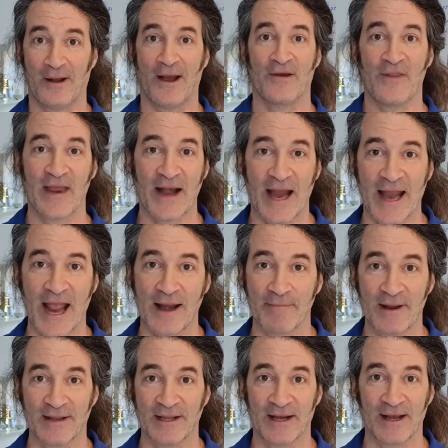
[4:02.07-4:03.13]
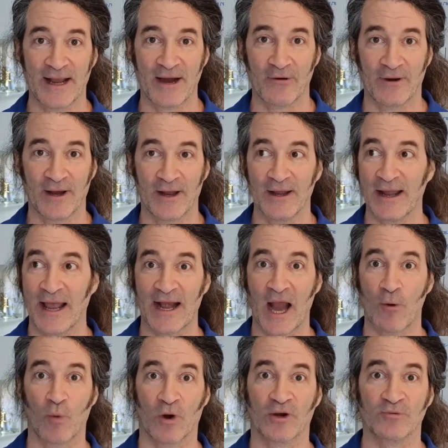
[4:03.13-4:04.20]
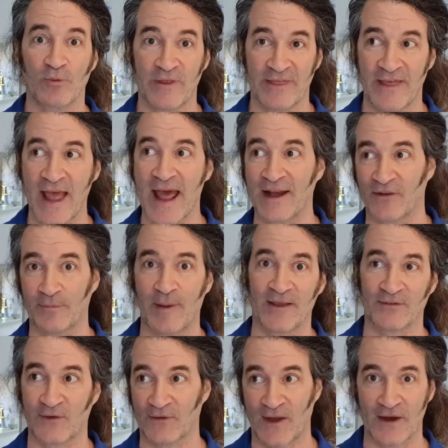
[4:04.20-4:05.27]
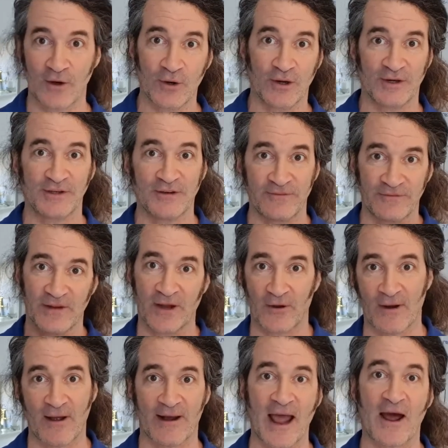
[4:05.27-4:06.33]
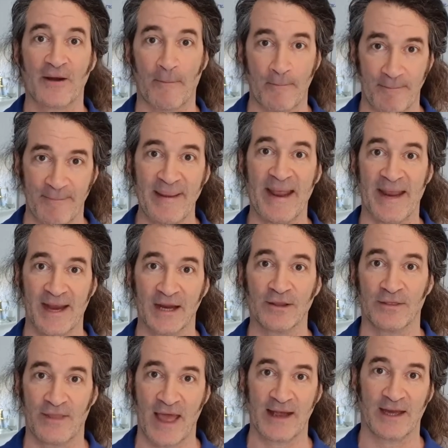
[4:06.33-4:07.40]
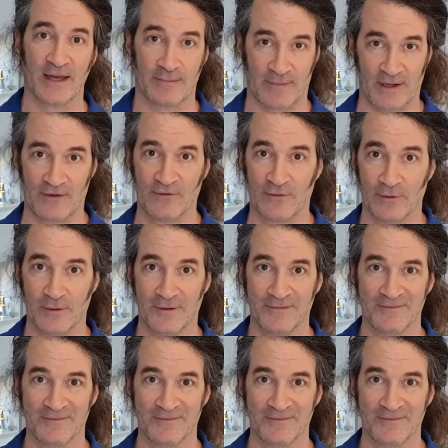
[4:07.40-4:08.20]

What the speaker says: And then I had my little area, and I worked with that as best as I could to figure out how to make that image.